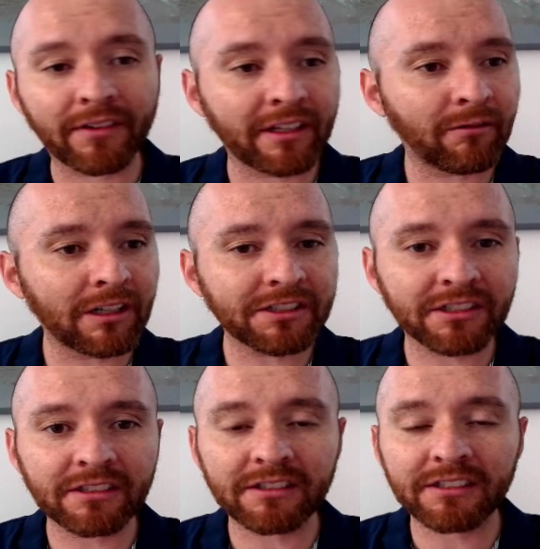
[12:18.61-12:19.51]
any
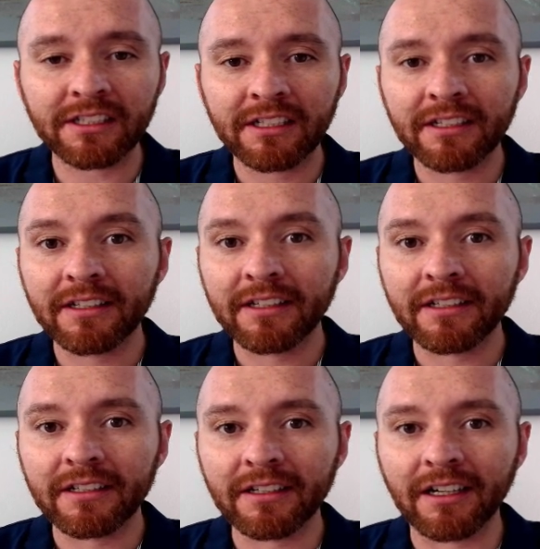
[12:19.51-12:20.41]
questions.
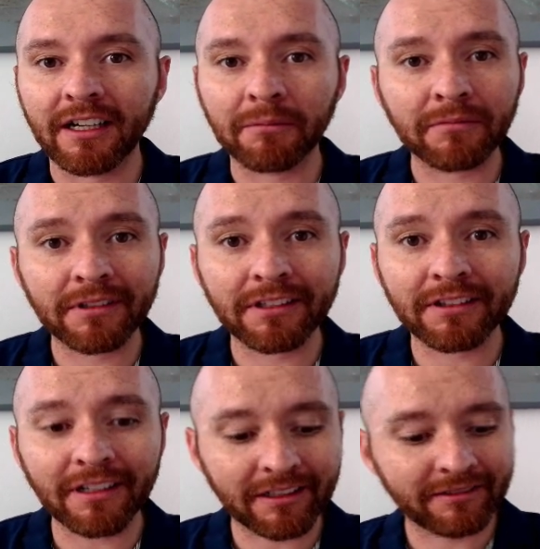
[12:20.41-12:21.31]
Good luck.